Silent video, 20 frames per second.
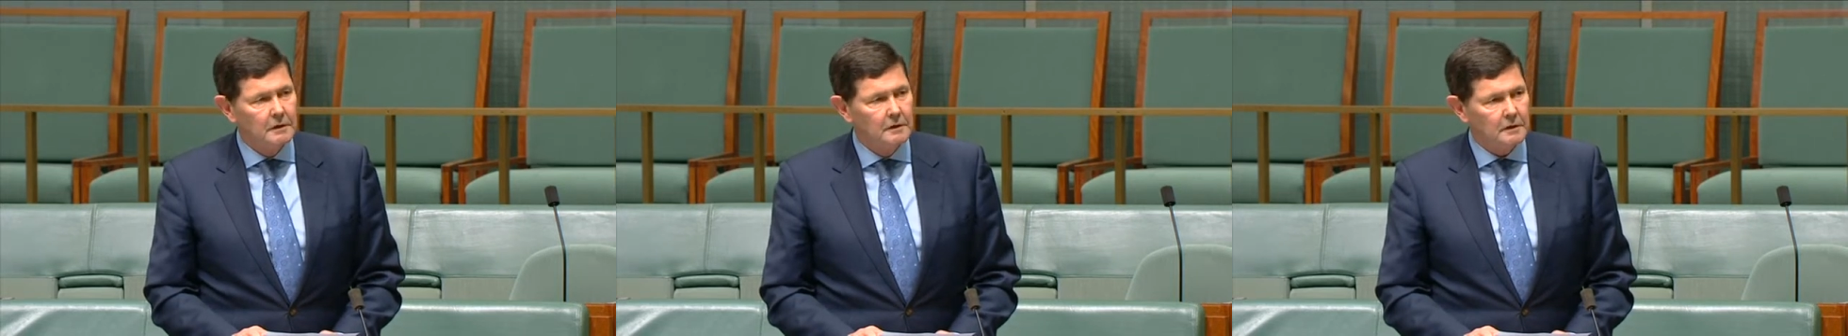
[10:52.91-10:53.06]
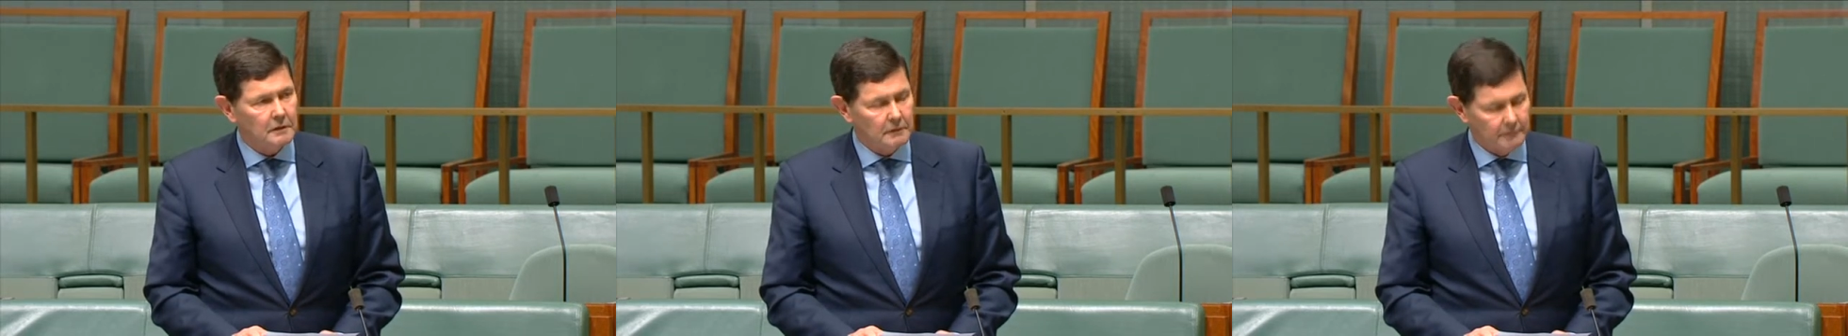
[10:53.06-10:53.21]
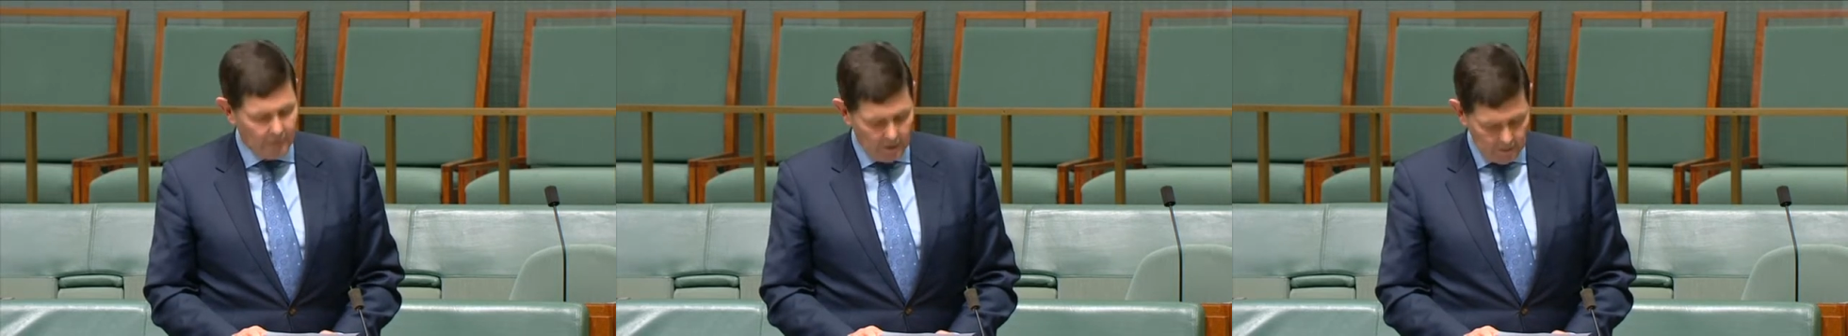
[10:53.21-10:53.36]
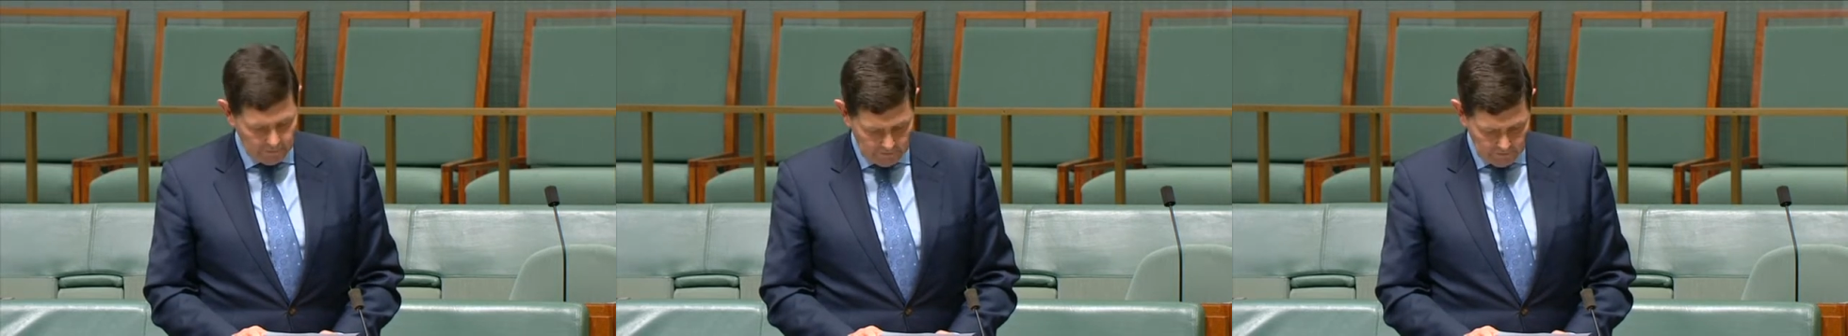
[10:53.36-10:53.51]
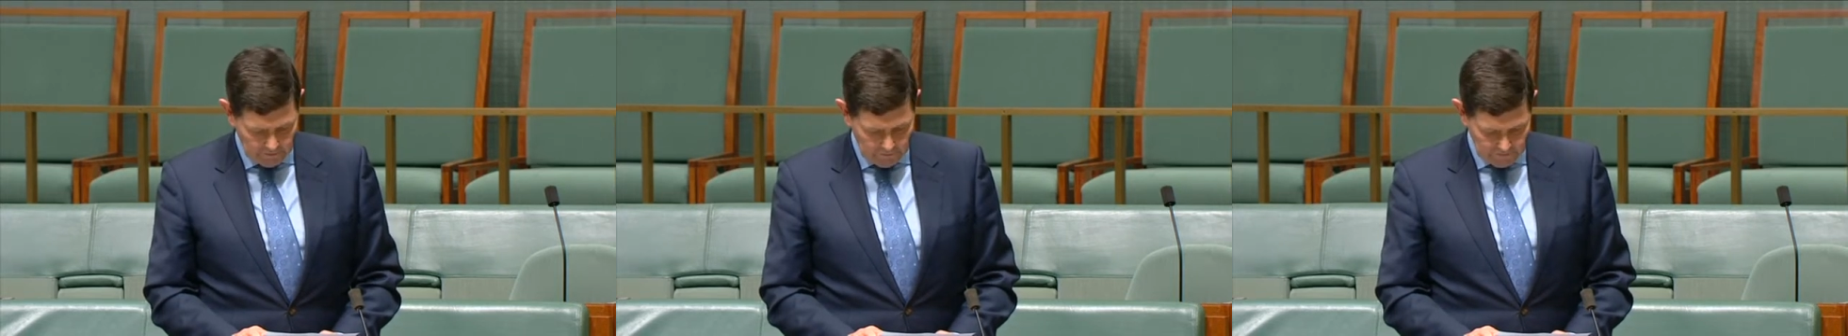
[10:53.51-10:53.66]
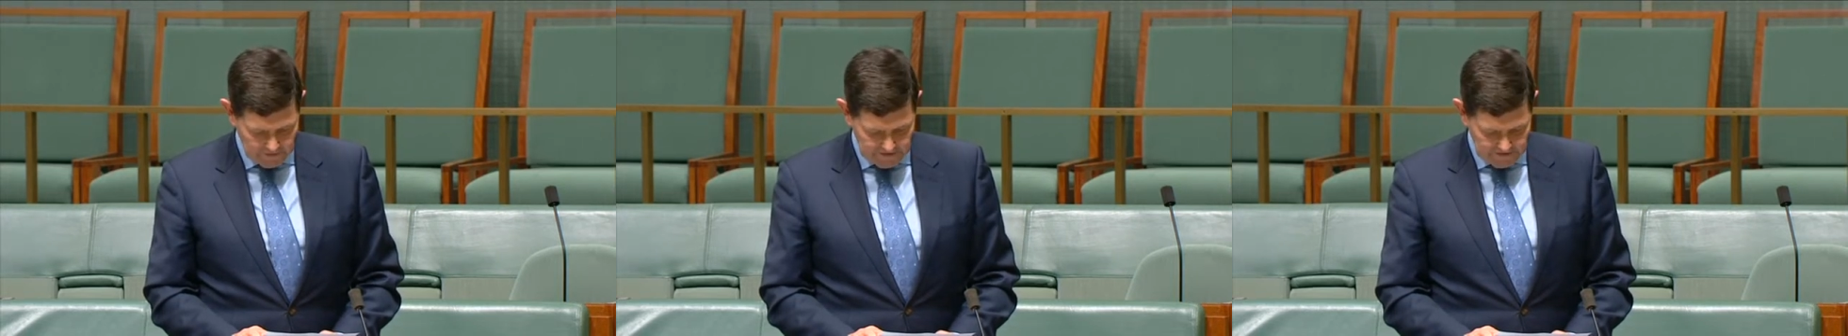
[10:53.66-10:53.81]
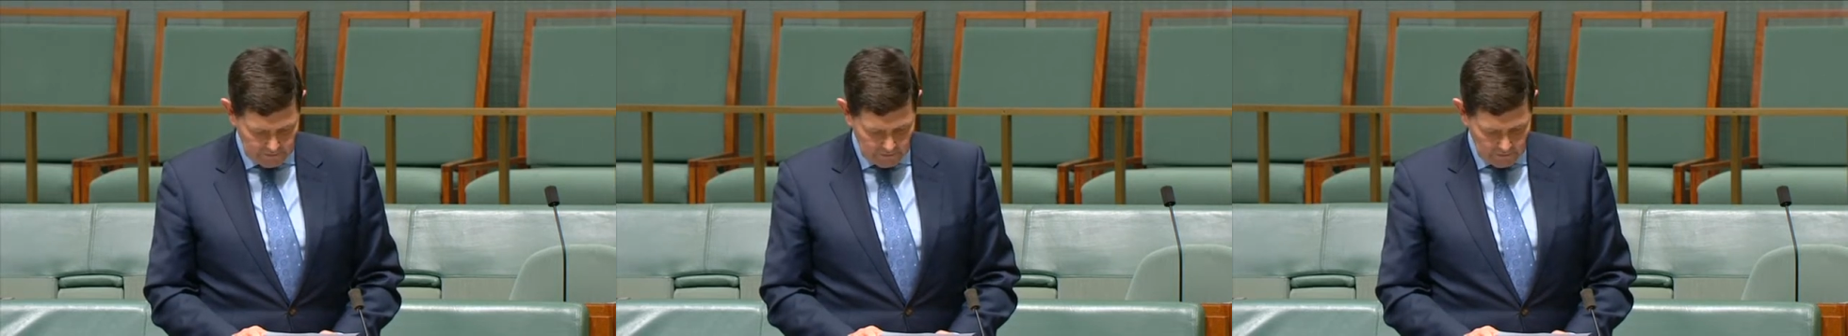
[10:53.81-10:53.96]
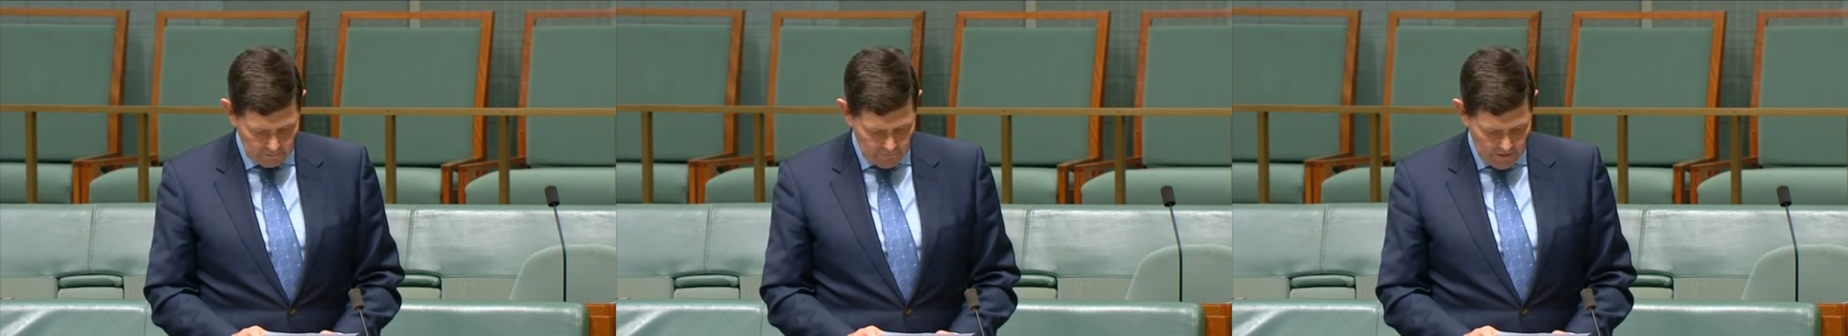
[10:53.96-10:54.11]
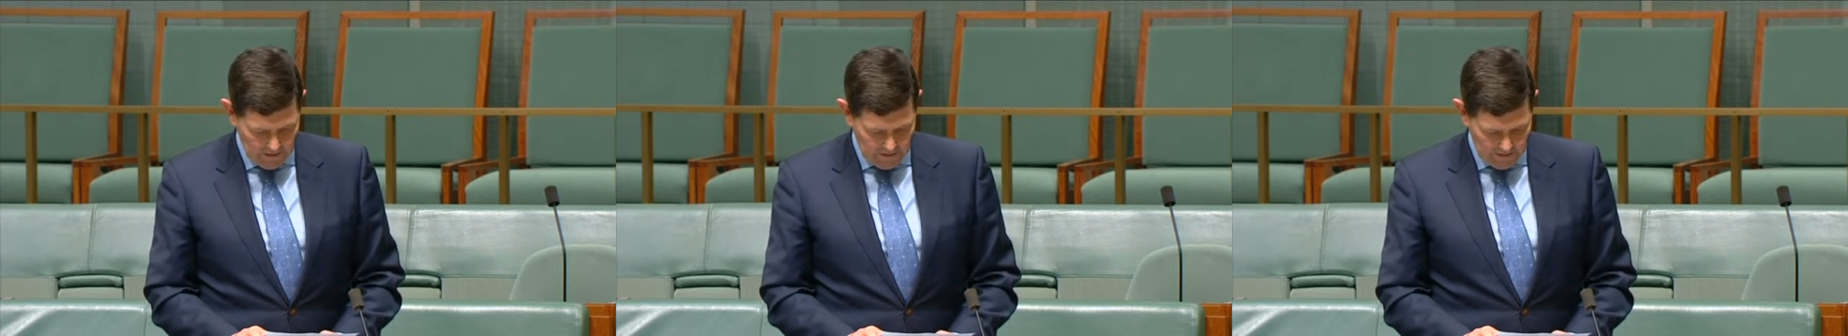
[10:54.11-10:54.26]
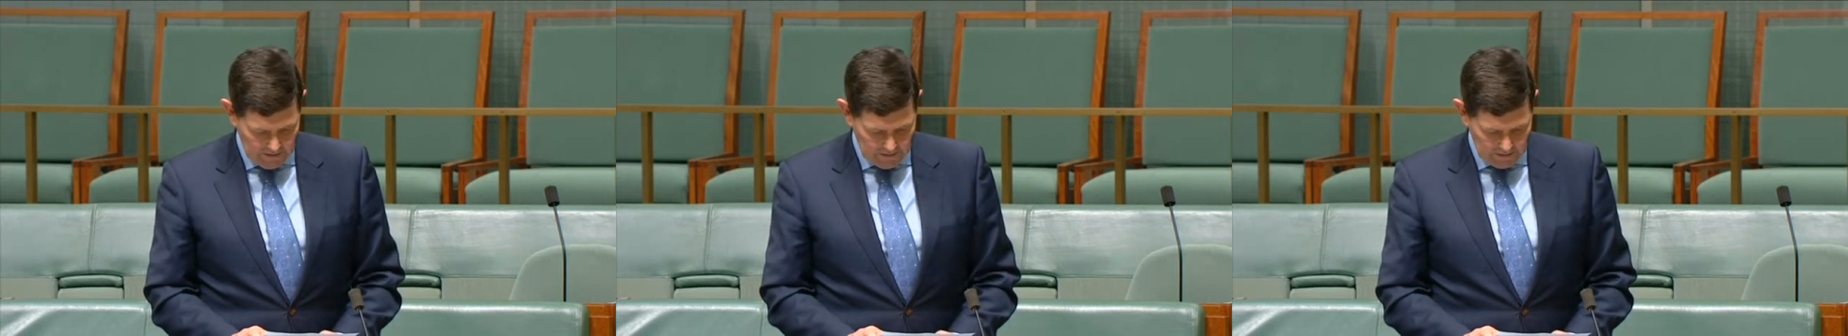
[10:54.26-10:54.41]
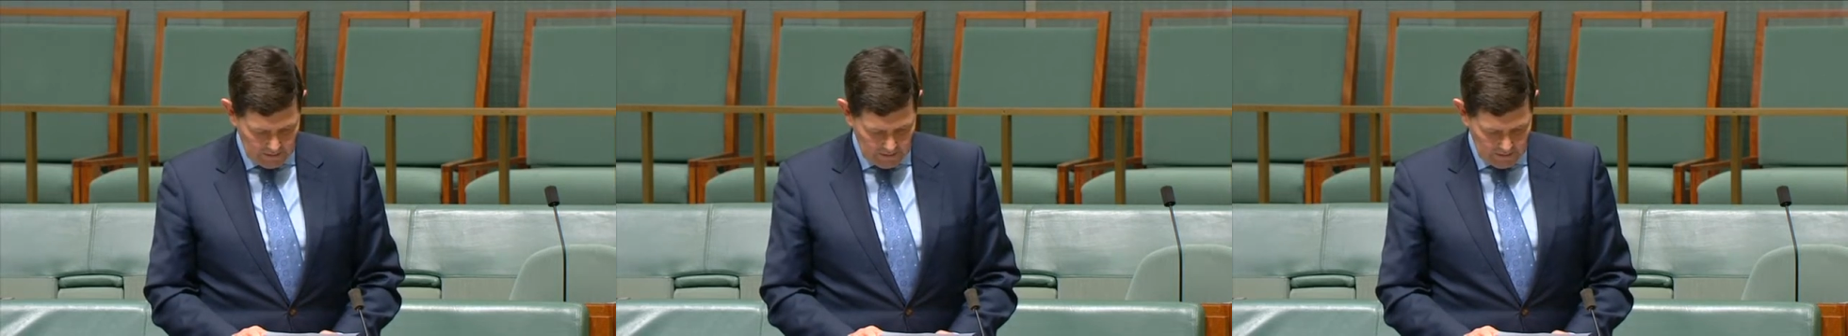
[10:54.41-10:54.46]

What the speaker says: who voted in the survey,